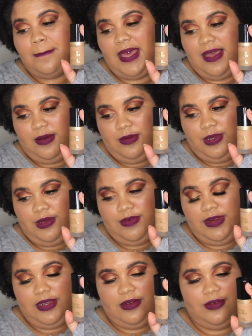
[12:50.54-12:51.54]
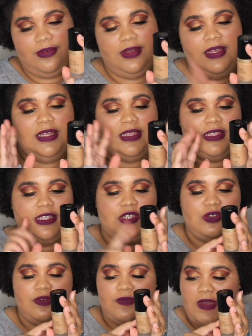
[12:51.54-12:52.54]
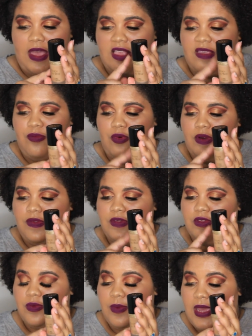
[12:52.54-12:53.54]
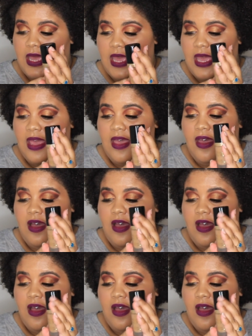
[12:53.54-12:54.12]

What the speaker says: my holy grail, the Too Faced Born This Way